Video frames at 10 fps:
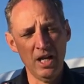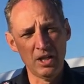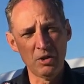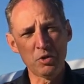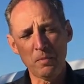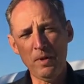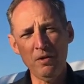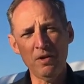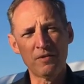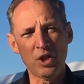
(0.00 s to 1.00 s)
There was a
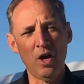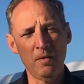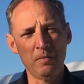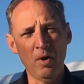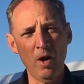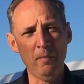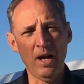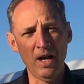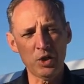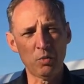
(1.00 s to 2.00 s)
period of time in my
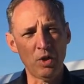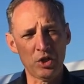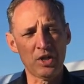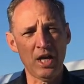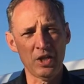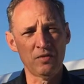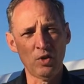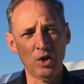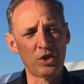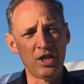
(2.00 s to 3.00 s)
past when I started as a
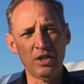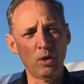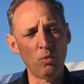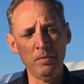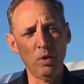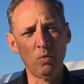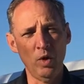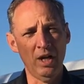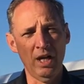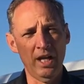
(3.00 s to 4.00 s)
volunteer that women
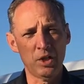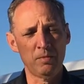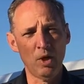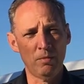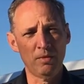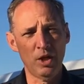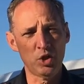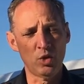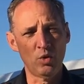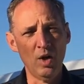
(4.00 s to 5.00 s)
weren't allowed to be
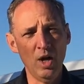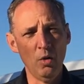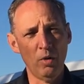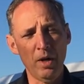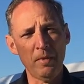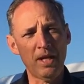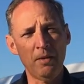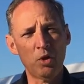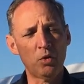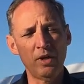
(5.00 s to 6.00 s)
operational. When I became
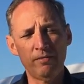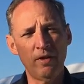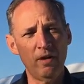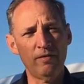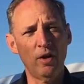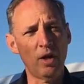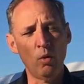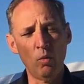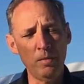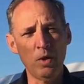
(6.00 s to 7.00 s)
a career firefighter,
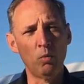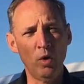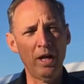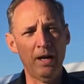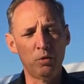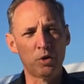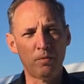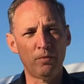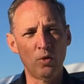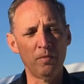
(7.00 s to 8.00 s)
women weren't able to
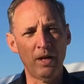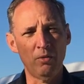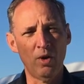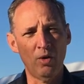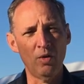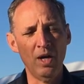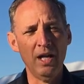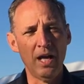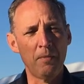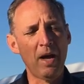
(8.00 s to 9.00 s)
perform that role.
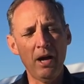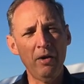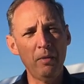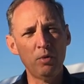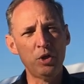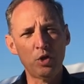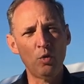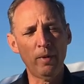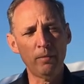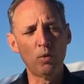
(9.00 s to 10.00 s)
Um, our Aboriginal
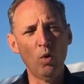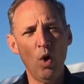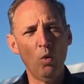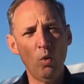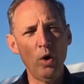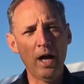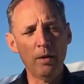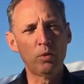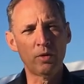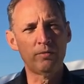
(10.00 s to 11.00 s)
people weren't
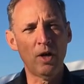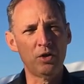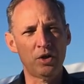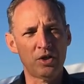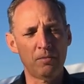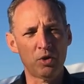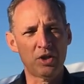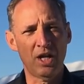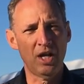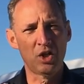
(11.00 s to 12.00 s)
able to vote at some
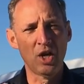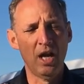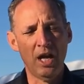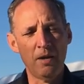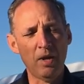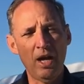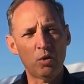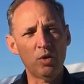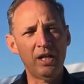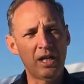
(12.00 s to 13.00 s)
stage. Um, our
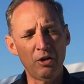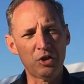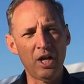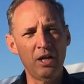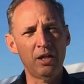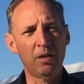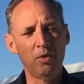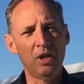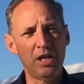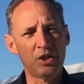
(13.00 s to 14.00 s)
Greek, our Italian
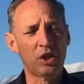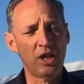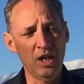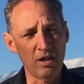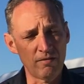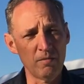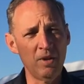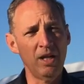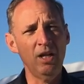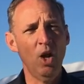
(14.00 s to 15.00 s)
community as a kid, for
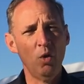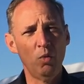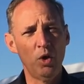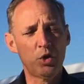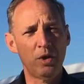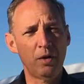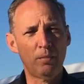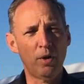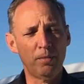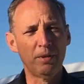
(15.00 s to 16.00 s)
me, weren't treated
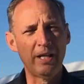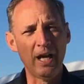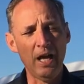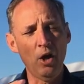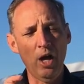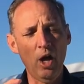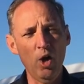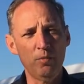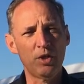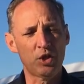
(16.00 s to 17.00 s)
properly. And I
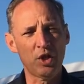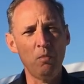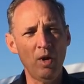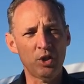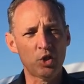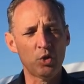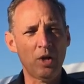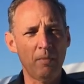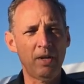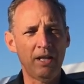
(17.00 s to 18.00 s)
hope that someone stood
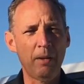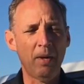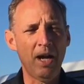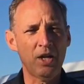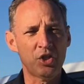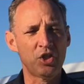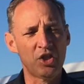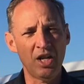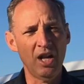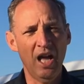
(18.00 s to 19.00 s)
up in the past and
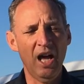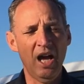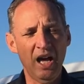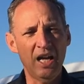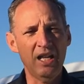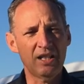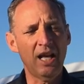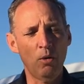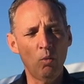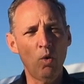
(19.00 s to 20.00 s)
said, hey,
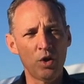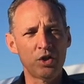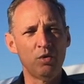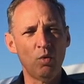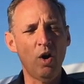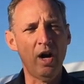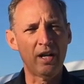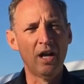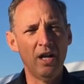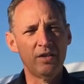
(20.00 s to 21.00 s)
that wasn't right.
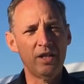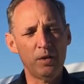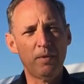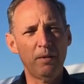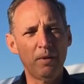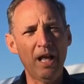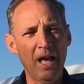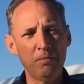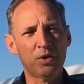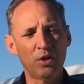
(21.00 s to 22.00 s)
These people are
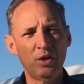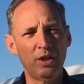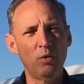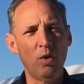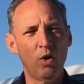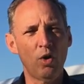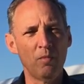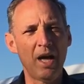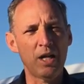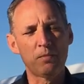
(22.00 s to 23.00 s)
absolutely
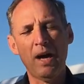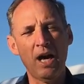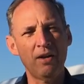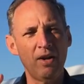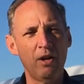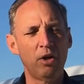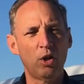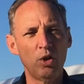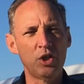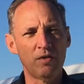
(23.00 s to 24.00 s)
welcome as part of our
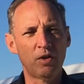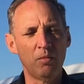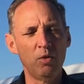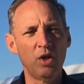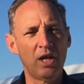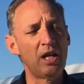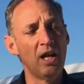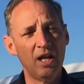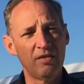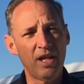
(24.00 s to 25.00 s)
inclusive community.
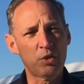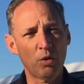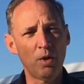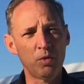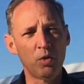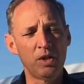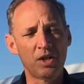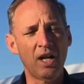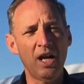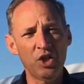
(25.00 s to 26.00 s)
That's what I'm doing
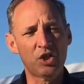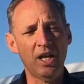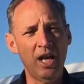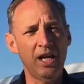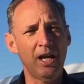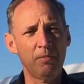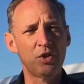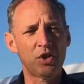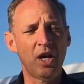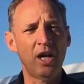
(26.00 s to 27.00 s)
today, standing standing up and
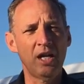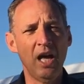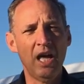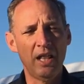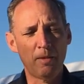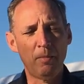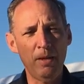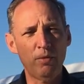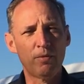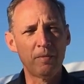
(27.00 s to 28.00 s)
saying the
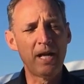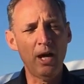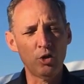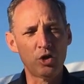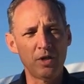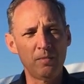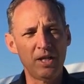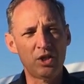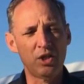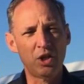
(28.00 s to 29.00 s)
people from the
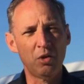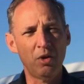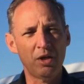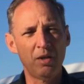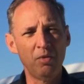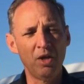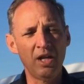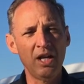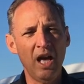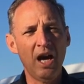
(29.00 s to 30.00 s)
LGBTQI
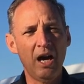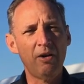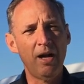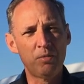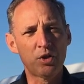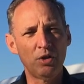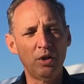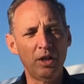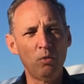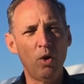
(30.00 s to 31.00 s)
community are
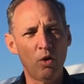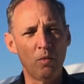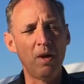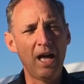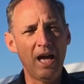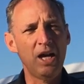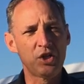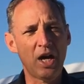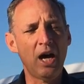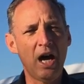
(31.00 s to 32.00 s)
absolutely welcome, as
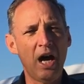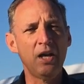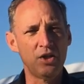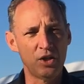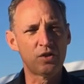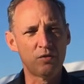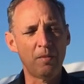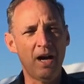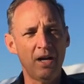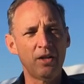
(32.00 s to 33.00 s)
are others from
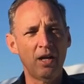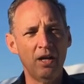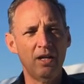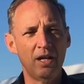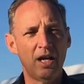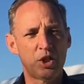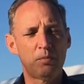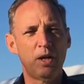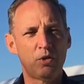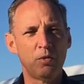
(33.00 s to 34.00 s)
other uh,
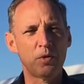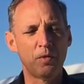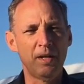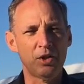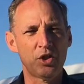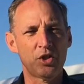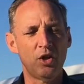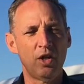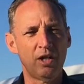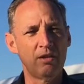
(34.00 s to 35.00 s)
spectrums from our
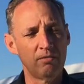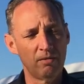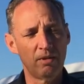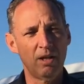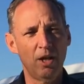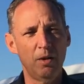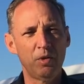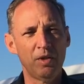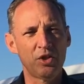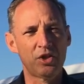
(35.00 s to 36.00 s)
society. Hope
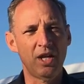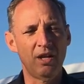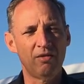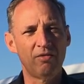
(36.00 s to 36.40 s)
you understand.